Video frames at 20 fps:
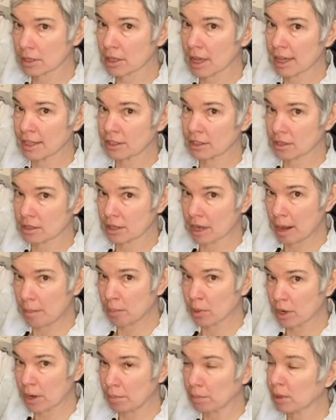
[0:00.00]
lights that I
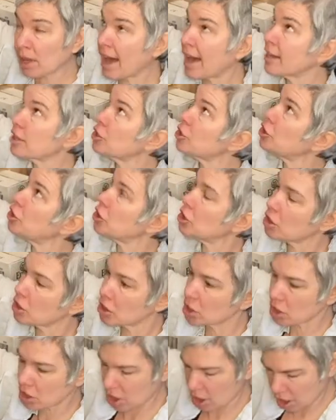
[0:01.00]
put up last
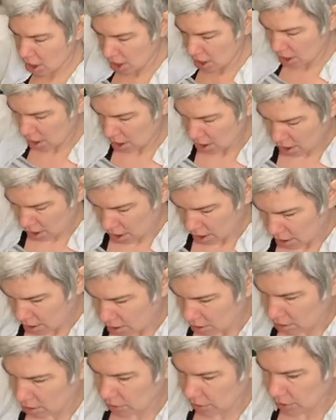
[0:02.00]
year.
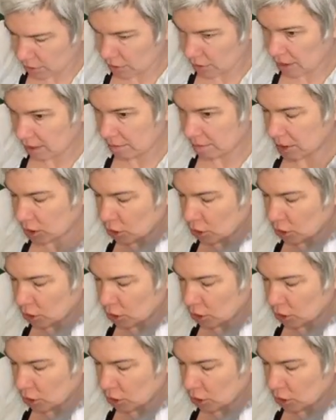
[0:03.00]
So this will give me